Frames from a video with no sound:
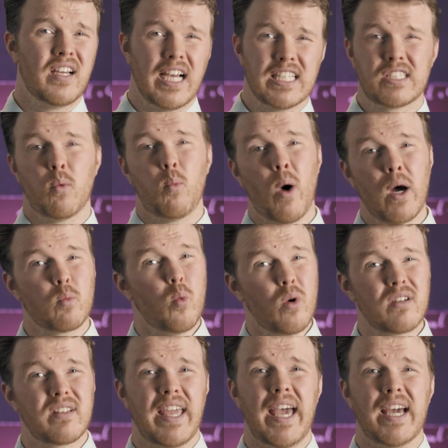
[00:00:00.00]
as the one
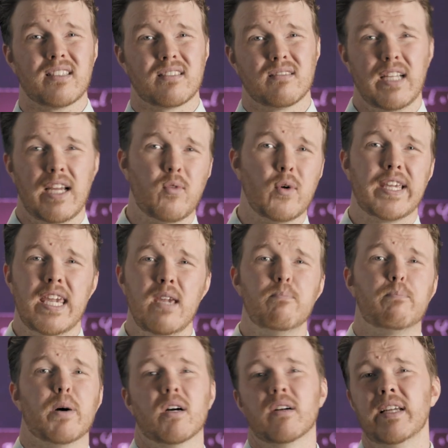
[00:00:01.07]
we'll get if we
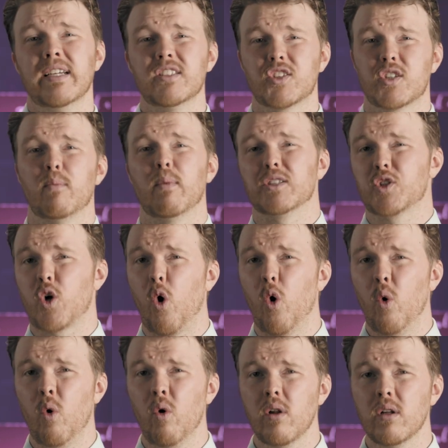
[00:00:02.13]
keep burning so much
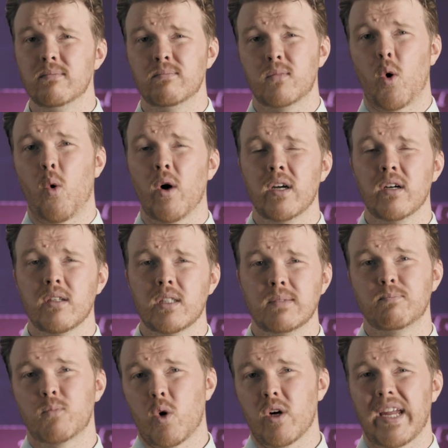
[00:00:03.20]
coal, oil,
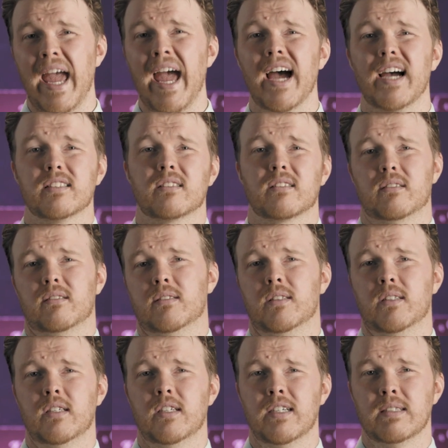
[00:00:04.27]
or gas.
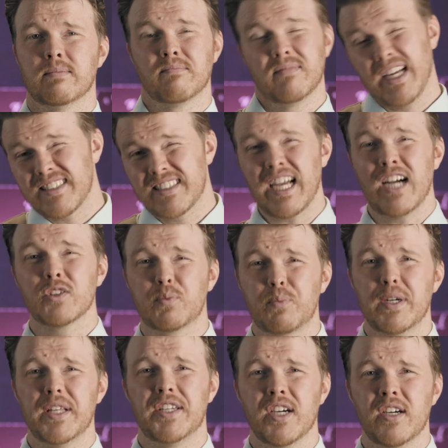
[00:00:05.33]
That sounds
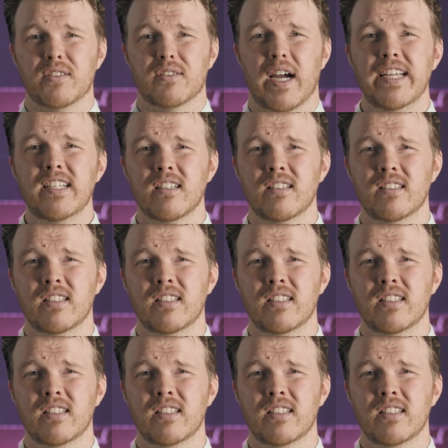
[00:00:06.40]
pretty good, right?